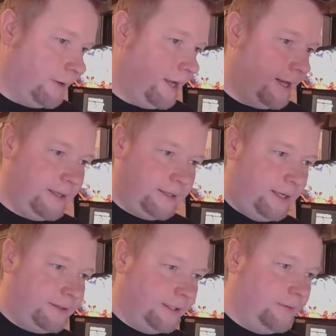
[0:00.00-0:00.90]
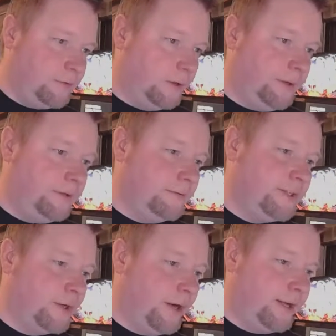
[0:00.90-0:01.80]
and I need to hit the left orbit.
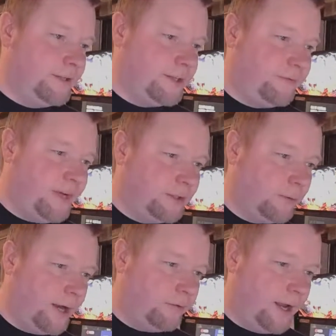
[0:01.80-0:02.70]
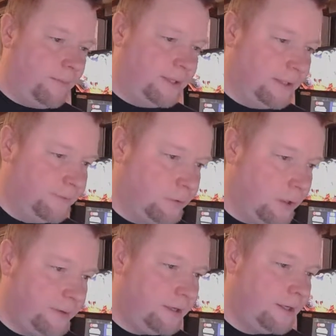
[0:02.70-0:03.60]
So I can just feed the right ramp into left
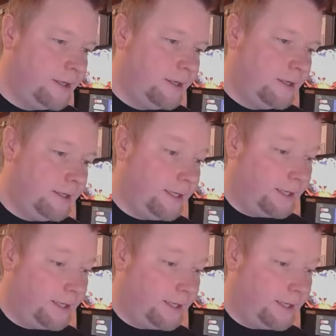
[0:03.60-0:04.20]
orbit. Get a